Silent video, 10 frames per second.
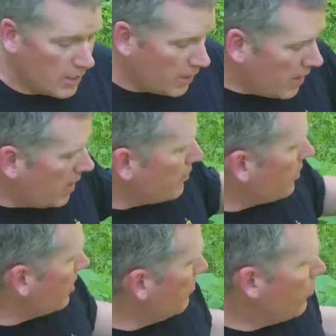
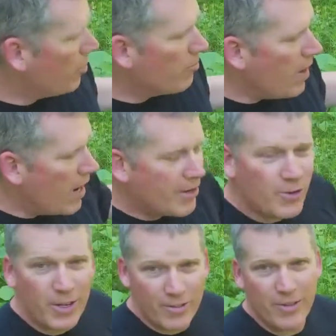Leaves are a more
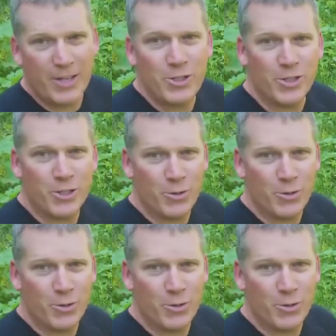modern invention.